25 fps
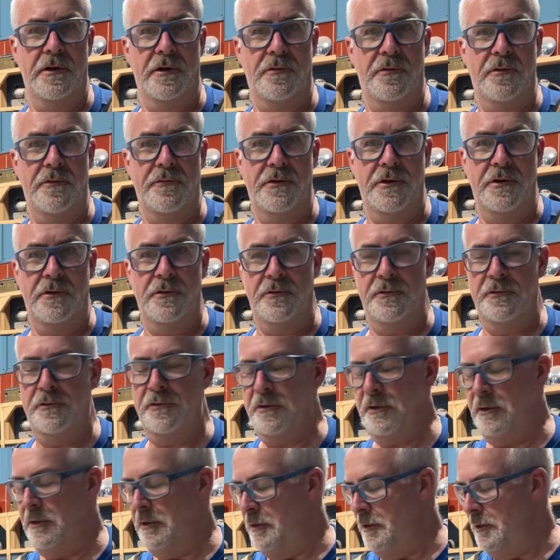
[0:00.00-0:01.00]
reviews
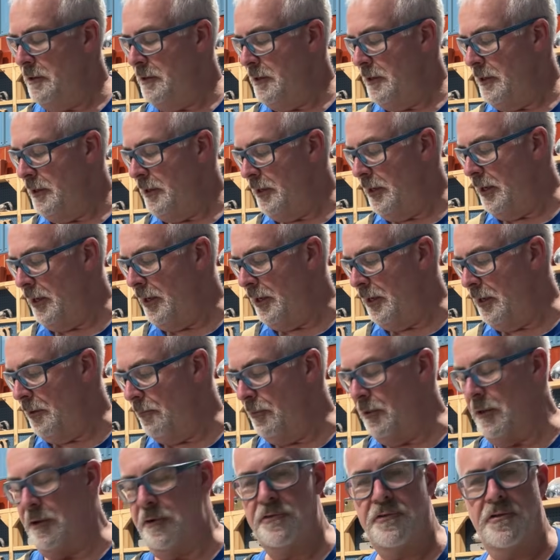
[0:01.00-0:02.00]
and I'm
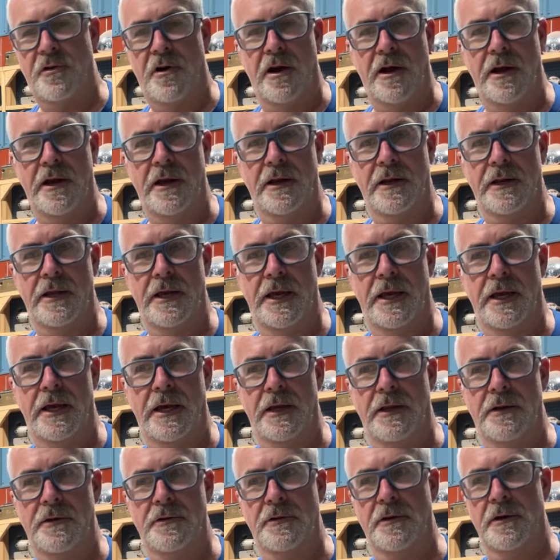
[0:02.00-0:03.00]
gonna try it.
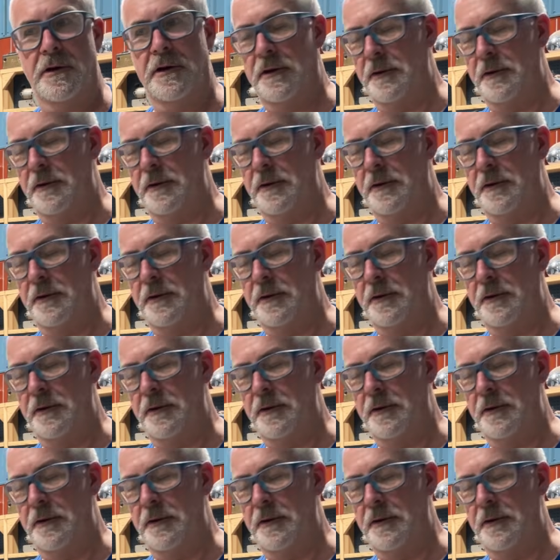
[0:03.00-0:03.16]
And